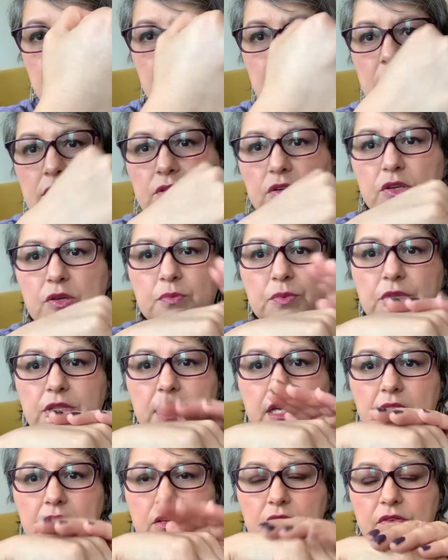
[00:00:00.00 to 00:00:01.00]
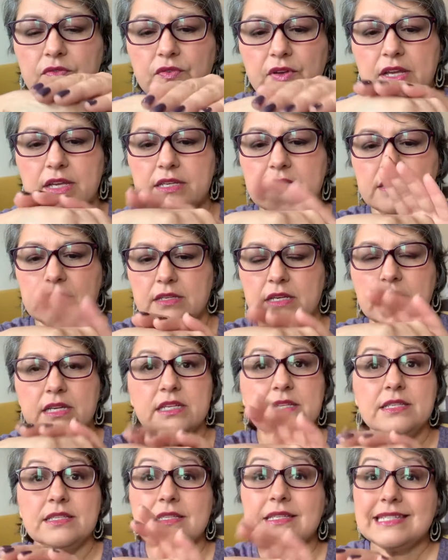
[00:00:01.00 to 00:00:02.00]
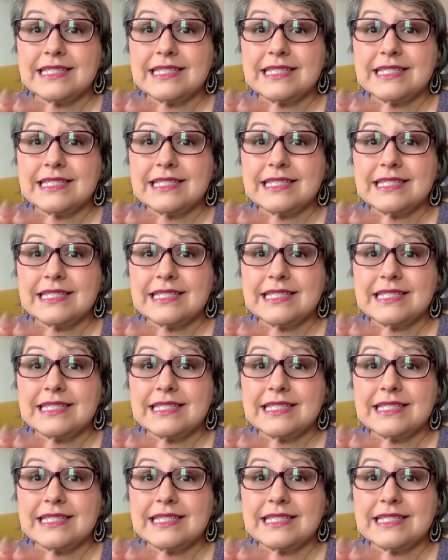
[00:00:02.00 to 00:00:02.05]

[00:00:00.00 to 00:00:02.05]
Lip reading: So you put that on your face. It is